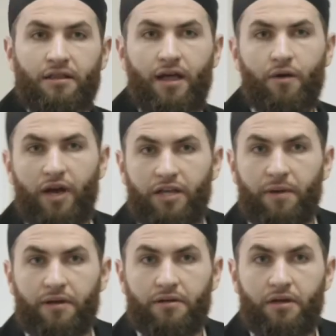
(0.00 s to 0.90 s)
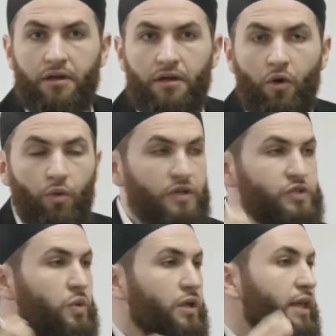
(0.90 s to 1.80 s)
Allahu Akbar. When
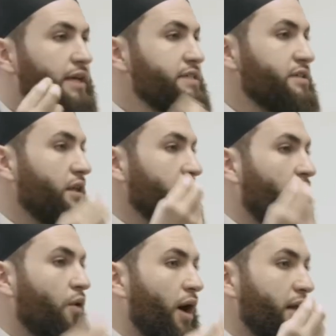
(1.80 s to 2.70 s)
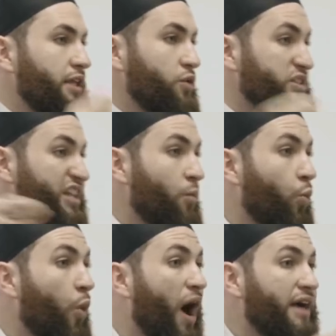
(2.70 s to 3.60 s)
Rasulullah sallallahu alayhi
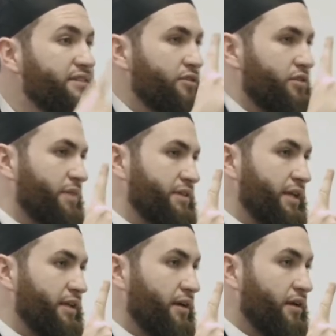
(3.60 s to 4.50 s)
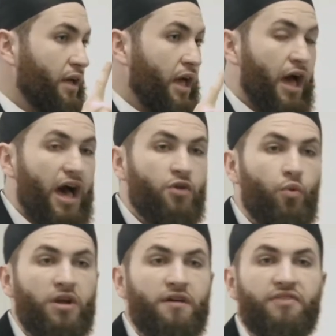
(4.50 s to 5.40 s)
wasallam walked into Medina,
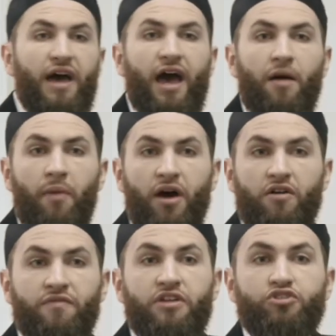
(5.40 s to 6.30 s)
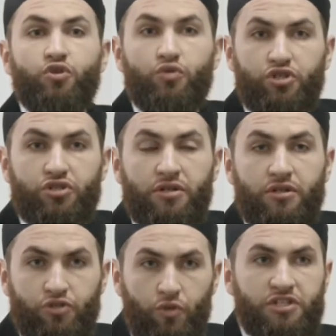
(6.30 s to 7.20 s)
and one of the ahbar of the Jewish,
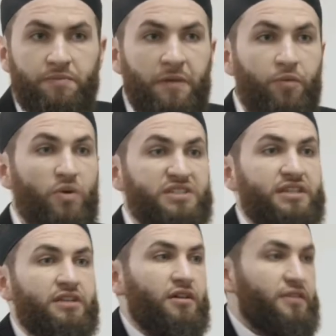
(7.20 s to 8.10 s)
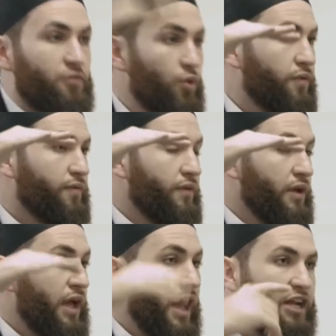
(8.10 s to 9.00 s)
Jewish people was sitting on the roof
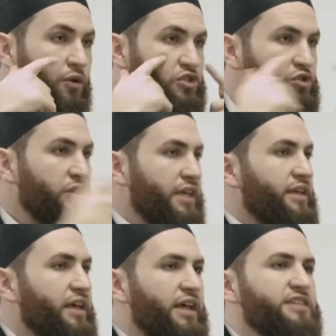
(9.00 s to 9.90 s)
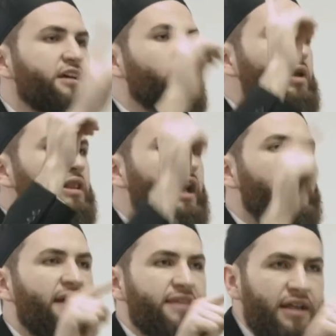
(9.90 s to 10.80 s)
and he was looking. He's like,
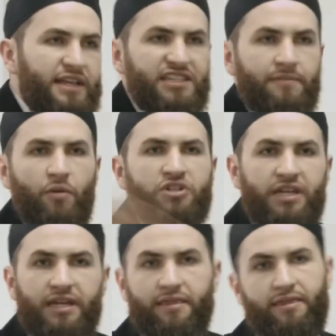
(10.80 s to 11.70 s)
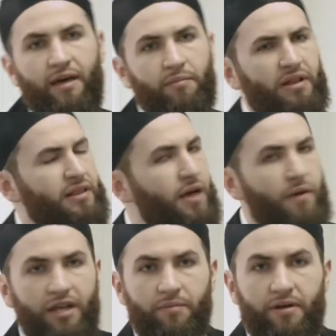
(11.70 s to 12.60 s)
Wallahi, hada laysa biwajhi kadhab.
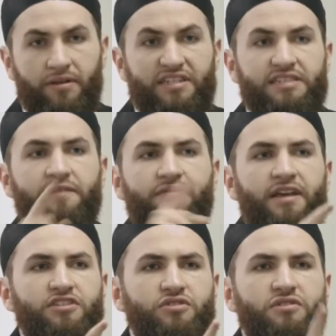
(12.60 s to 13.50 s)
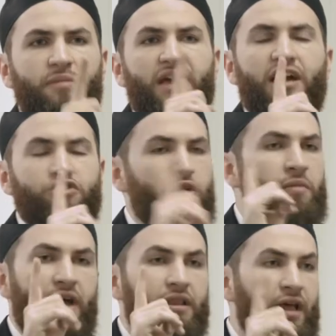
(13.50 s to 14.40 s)
Allahu Akbar. This is the face, by, I swear
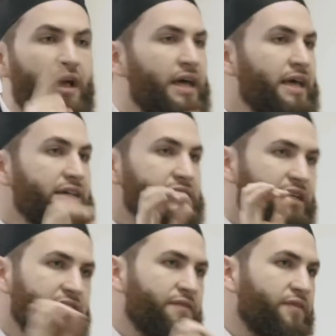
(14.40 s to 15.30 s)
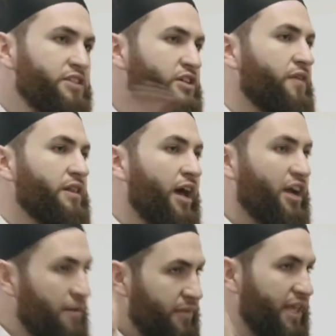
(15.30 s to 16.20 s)
by Allah, it's not the face of a
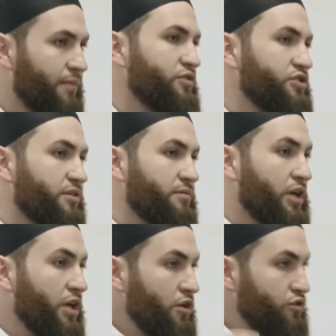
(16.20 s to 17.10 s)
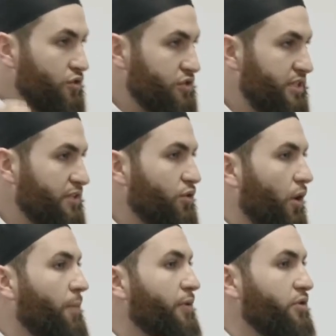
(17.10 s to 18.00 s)
liar and became Muslim. So sit,
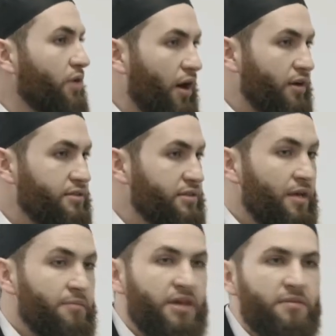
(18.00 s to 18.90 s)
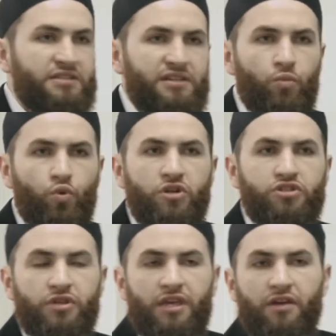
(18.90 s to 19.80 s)
open your hearts. Maybe some
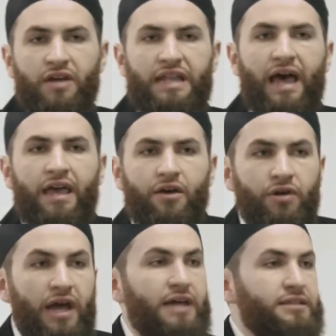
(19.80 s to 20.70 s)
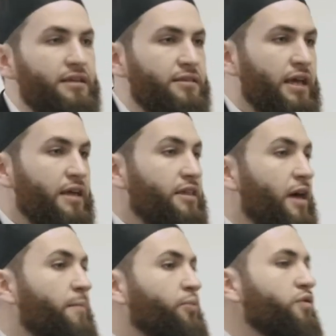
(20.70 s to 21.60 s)
words you hear, an ayah or a hadith
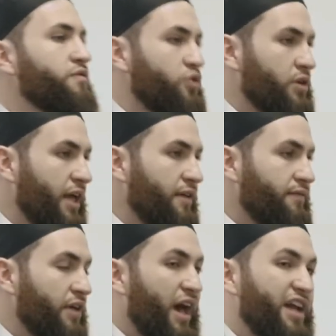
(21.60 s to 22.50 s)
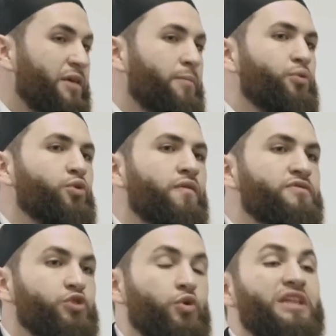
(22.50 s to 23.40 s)
that improves your life and
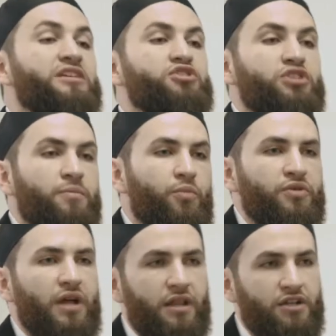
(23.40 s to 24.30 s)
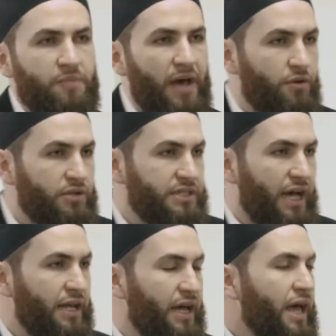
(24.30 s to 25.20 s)
improves your relationship with Allah subhanahu wa
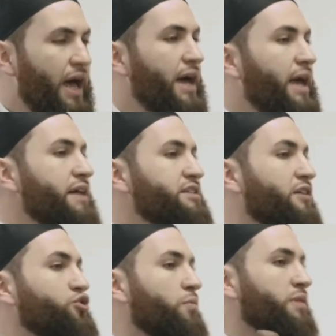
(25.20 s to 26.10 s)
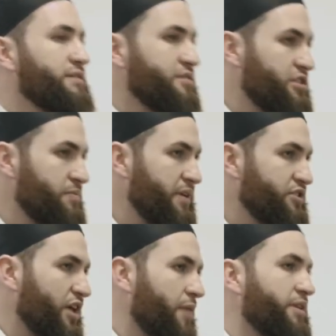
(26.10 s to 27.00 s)
ta'ala. I ask God to bless this
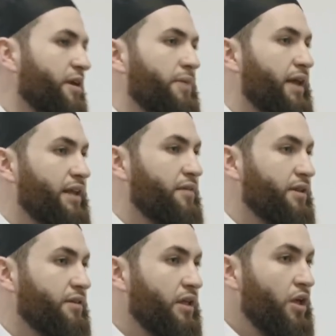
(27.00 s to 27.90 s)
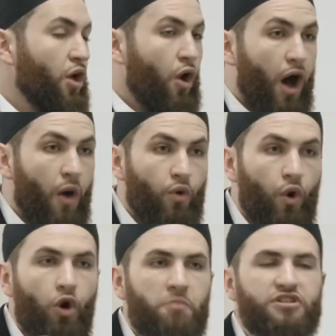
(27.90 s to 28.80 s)
speech. Ameen Rabbil Alameen. Our
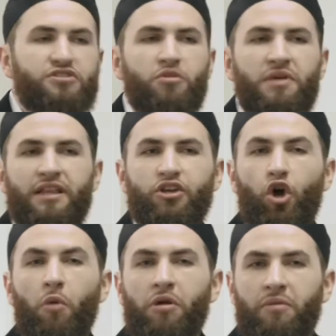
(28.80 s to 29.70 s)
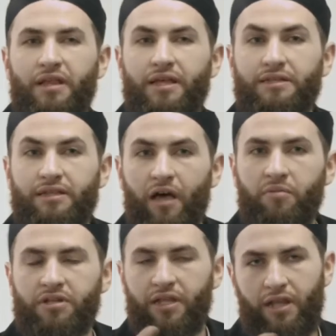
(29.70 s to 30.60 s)
hopes is to like Umar ibn
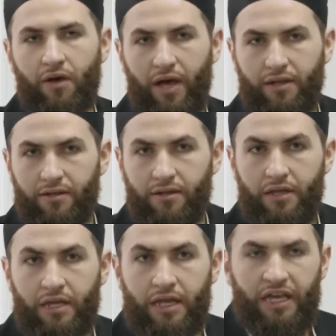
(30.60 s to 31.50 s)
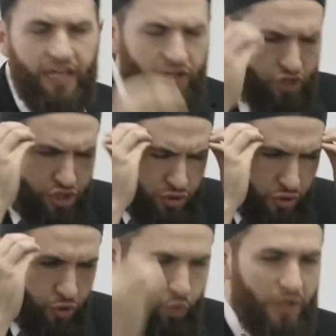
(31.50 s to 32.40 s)
al-Khattab radiallahu anhu. He
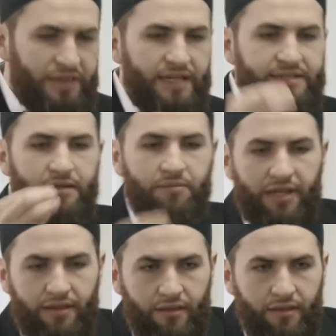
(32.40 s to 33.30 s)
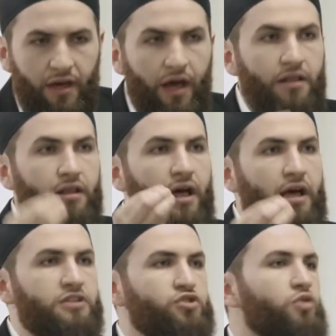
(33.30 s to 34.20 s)
understood what does it mean that
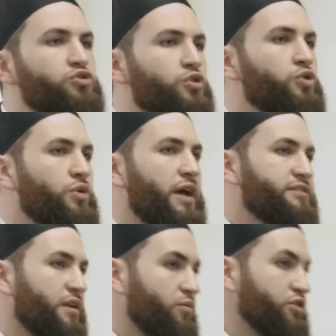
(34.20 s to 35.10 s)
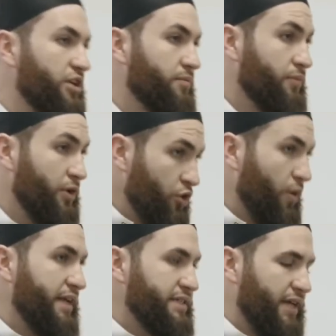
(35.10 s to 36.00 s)
Allah is also known as Al-Mujib. You know
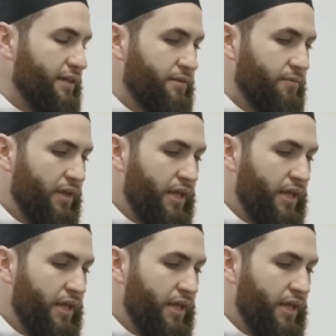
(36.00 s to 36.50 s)
what he said?